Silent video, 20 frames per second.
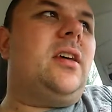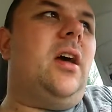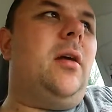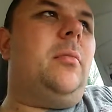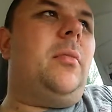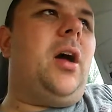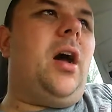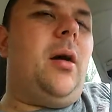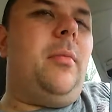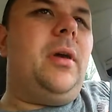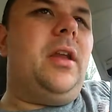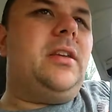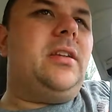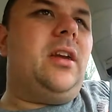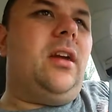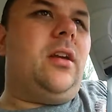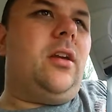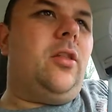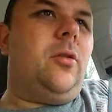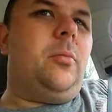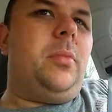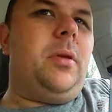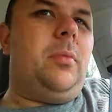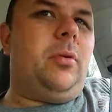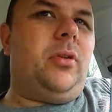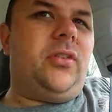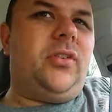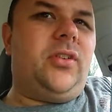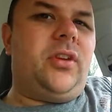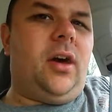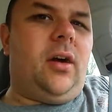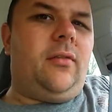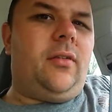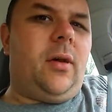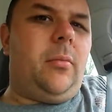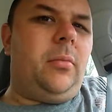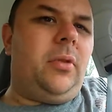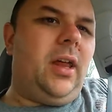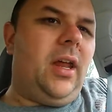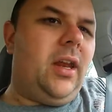I'm commenting on other people's
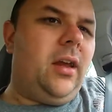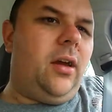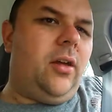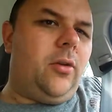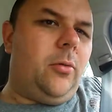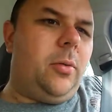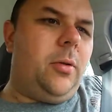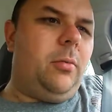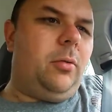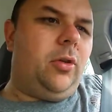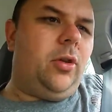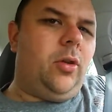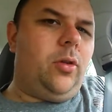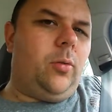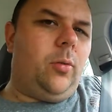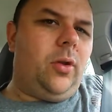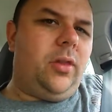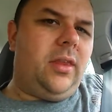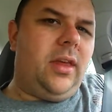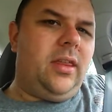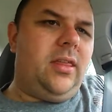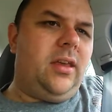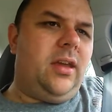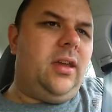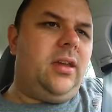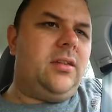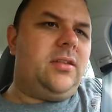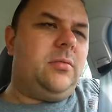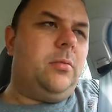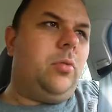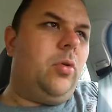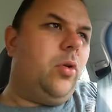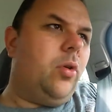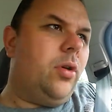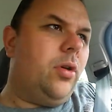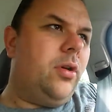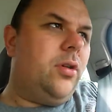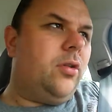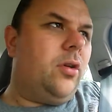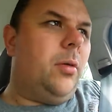stuff. I'm letting other people know that what they think is
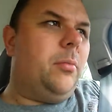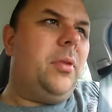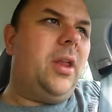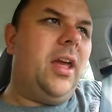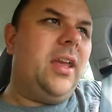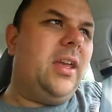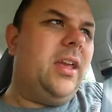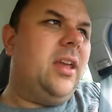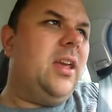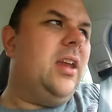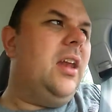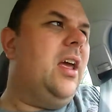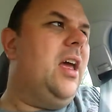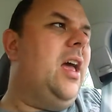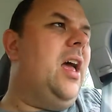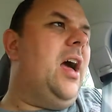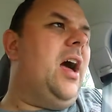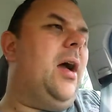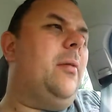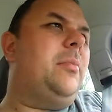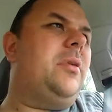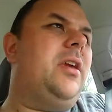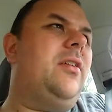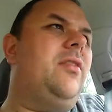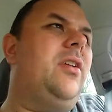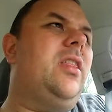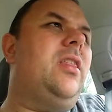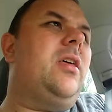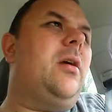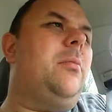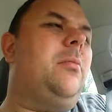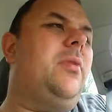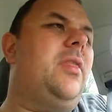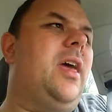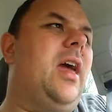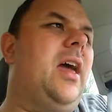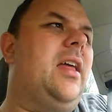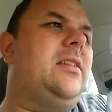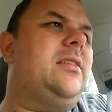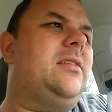important, or I'm liking it. I'm giving them
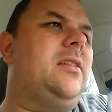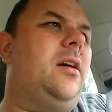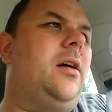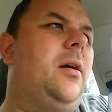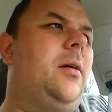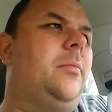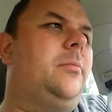that.